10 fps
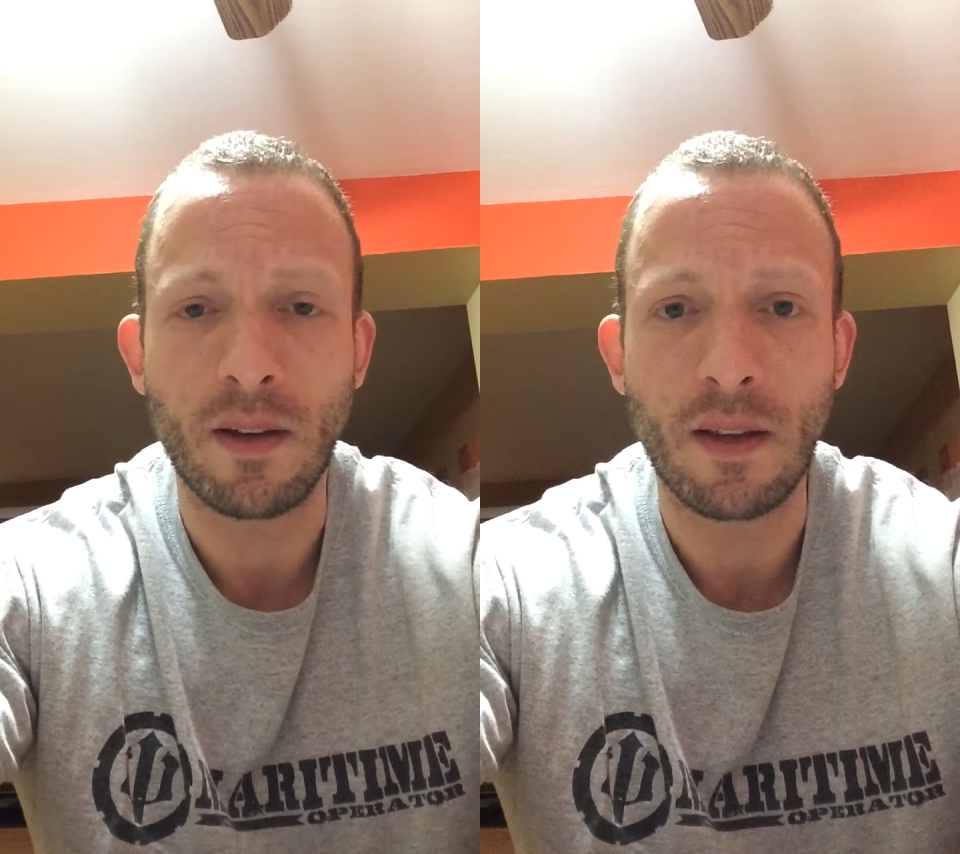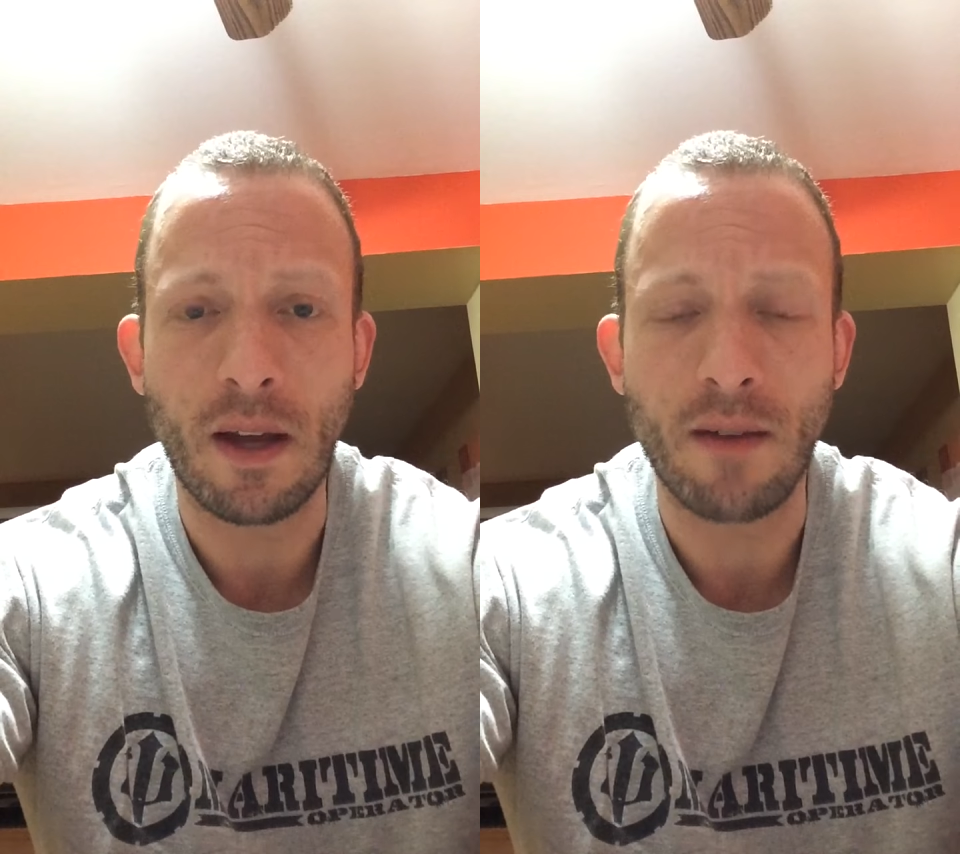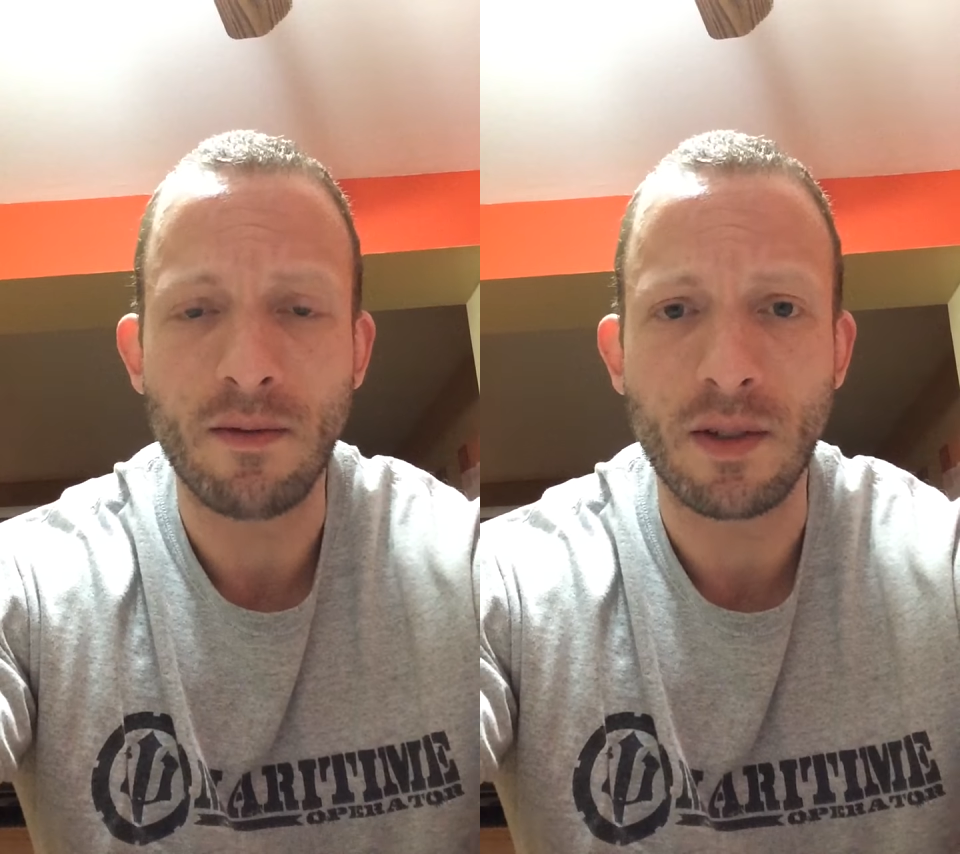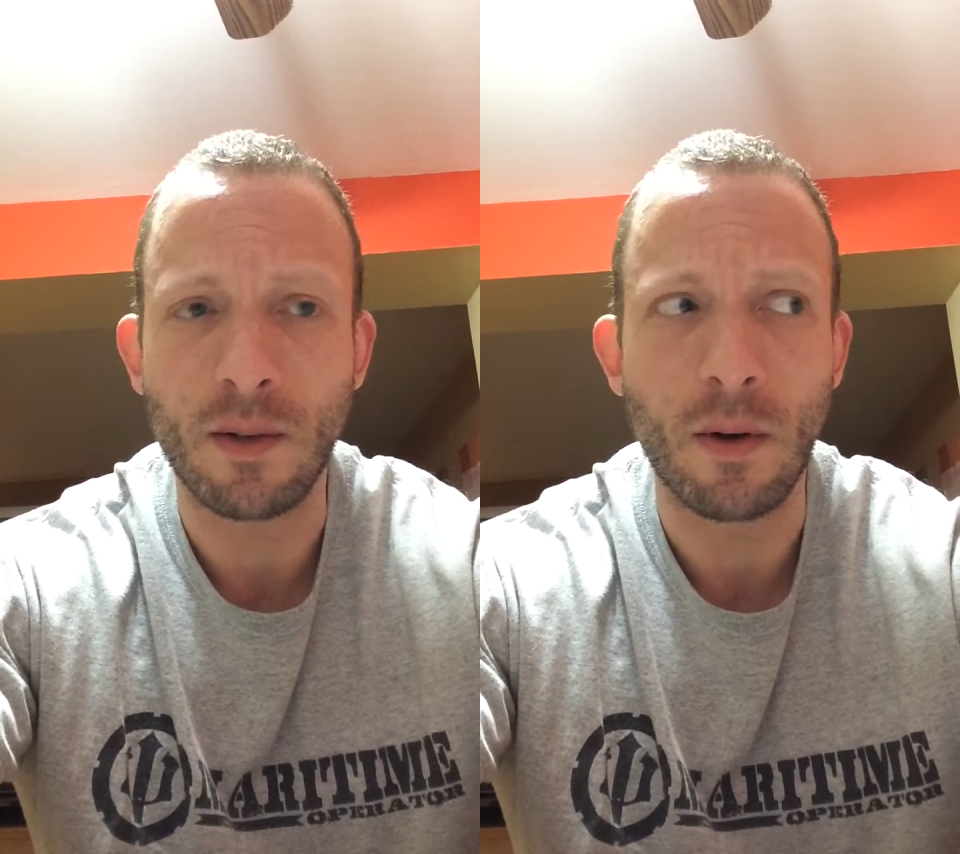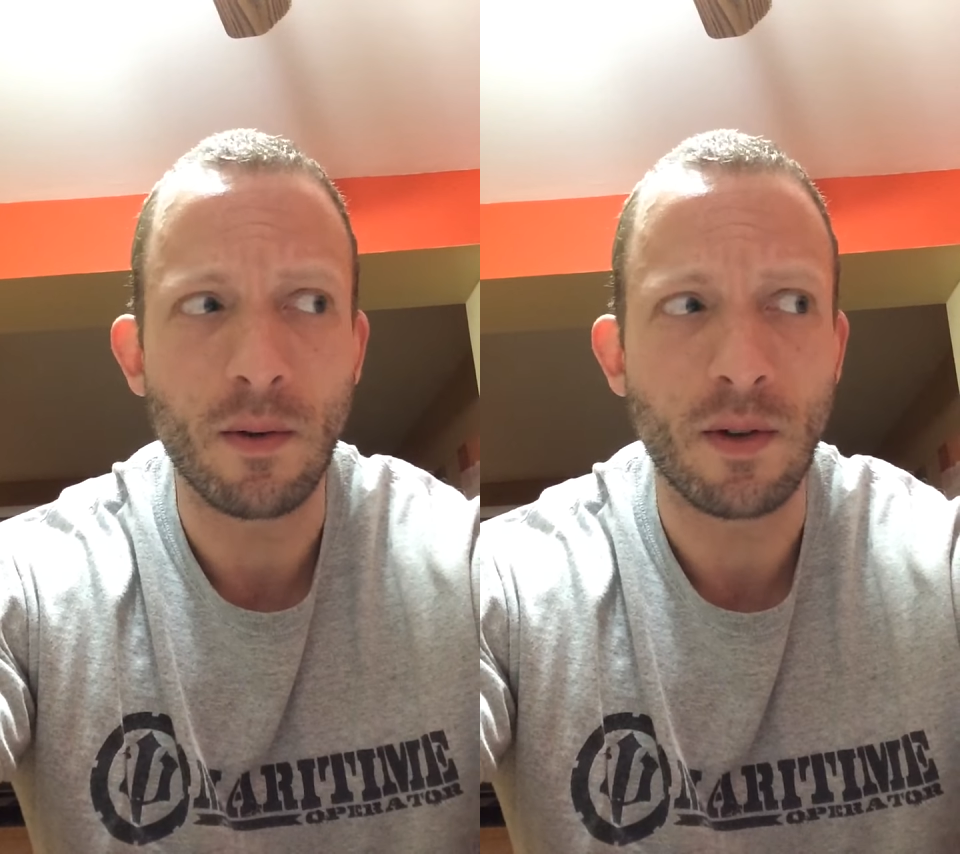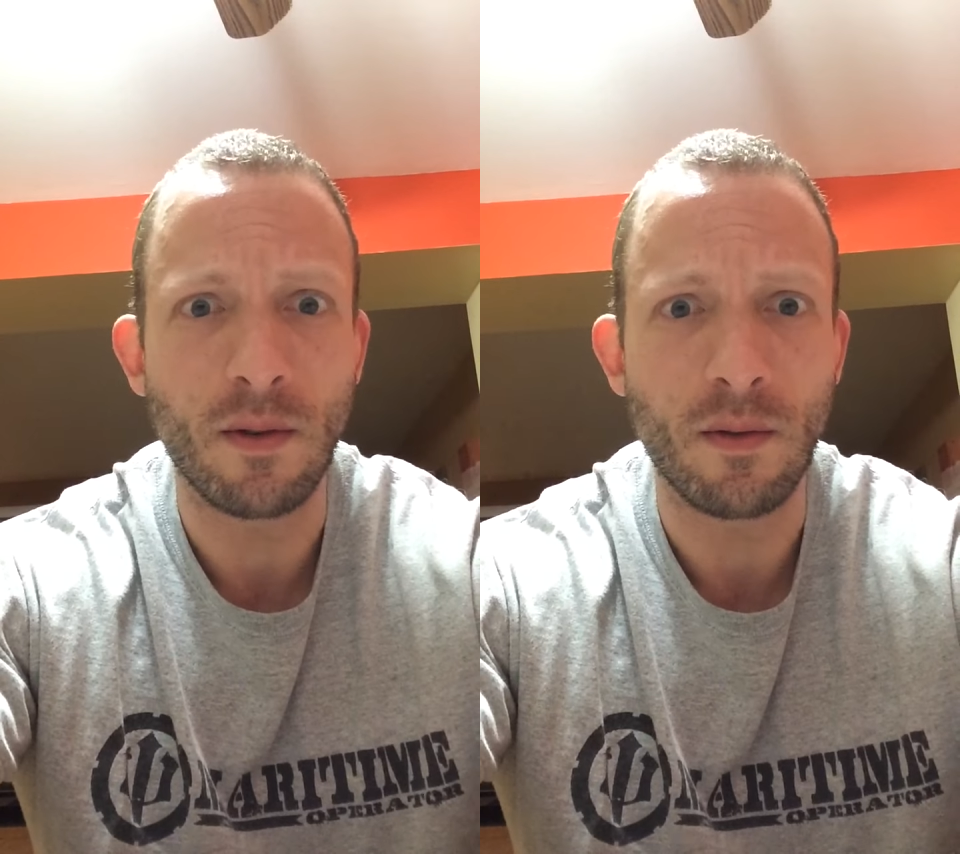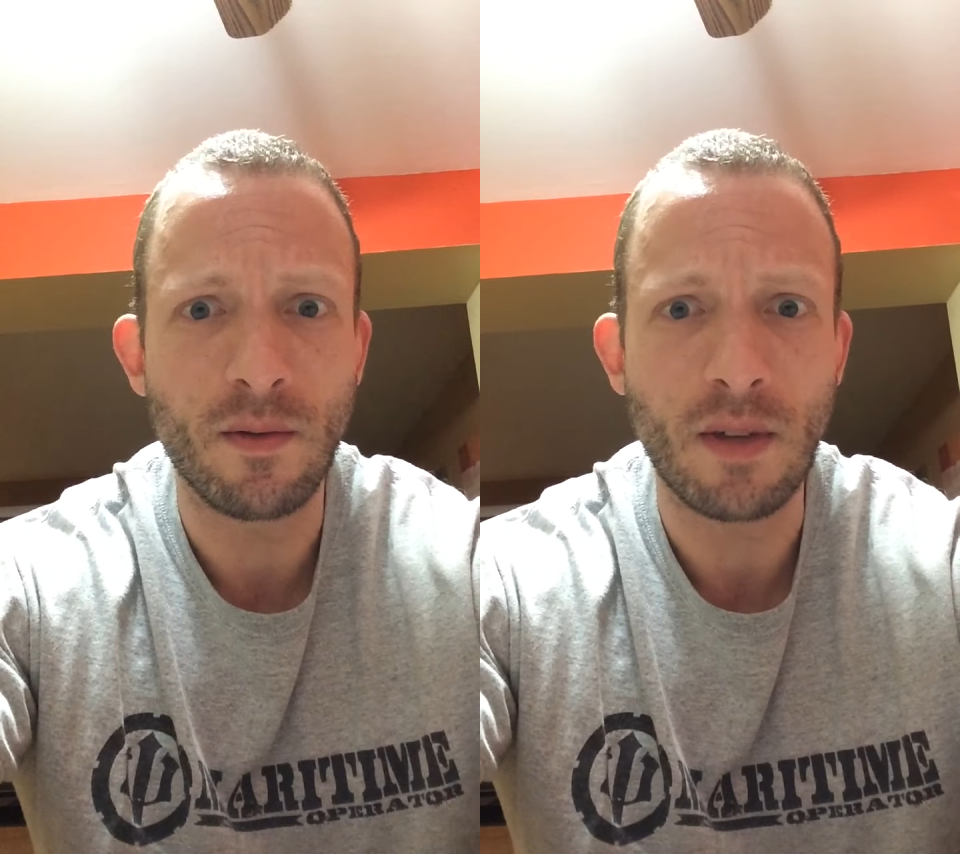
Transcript: and then have zeros on